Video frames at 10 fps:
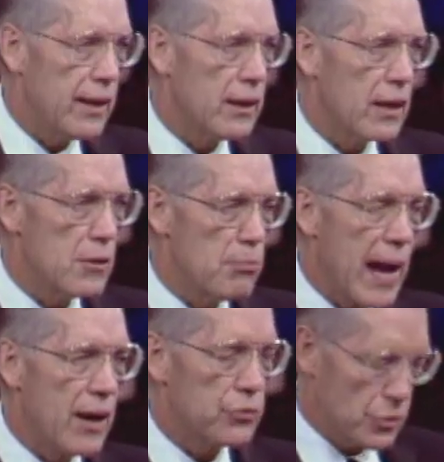on a
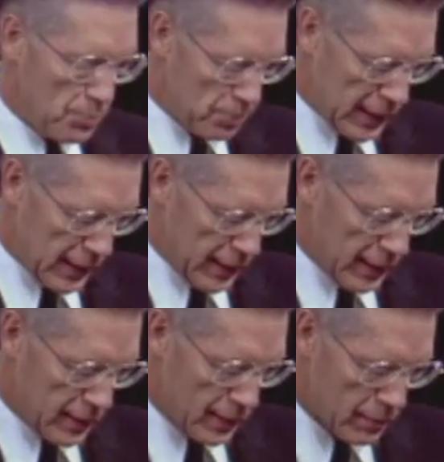mountain peak,
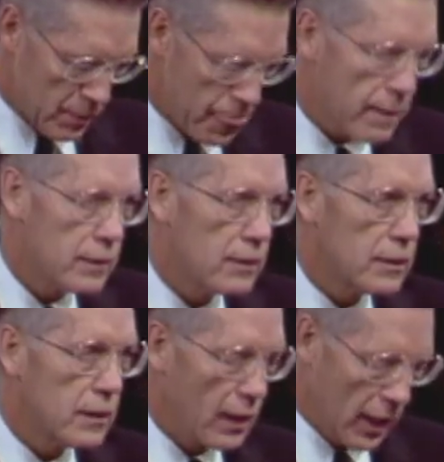
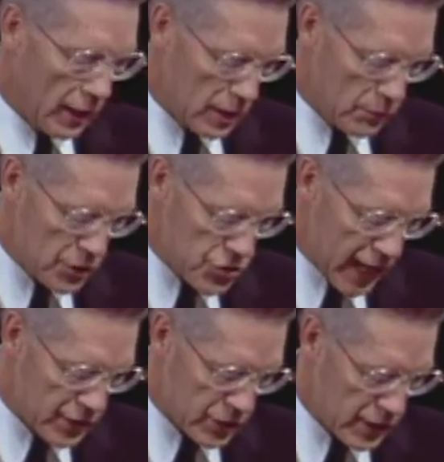on a
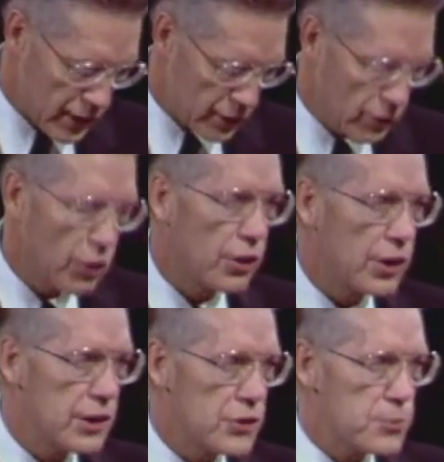majestic,
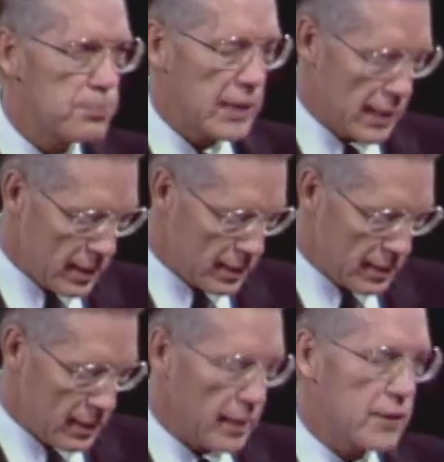glorious
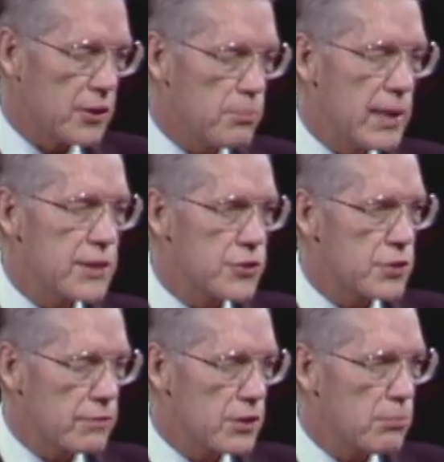peak in the
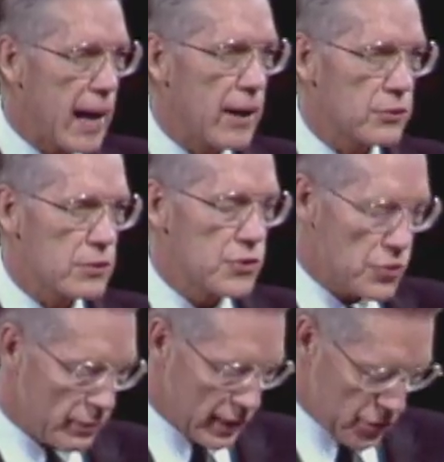midst of the mountains
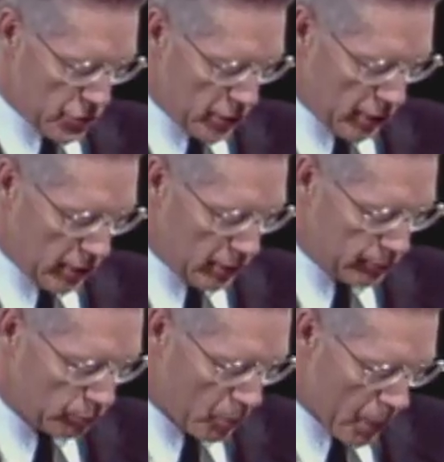of Israel.
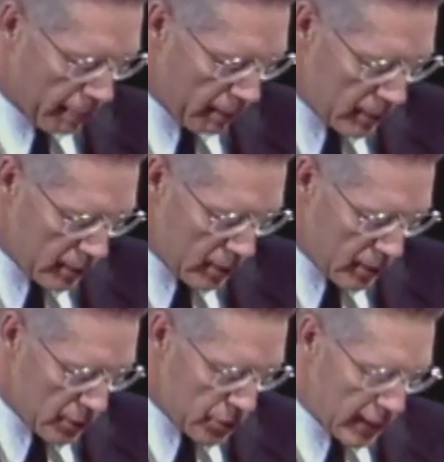
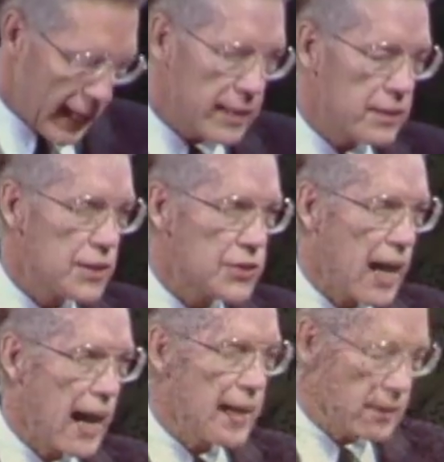To gain this
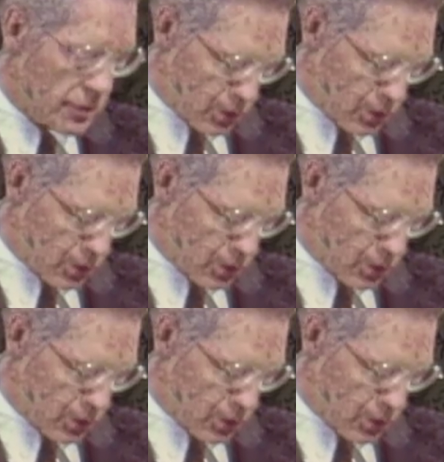height,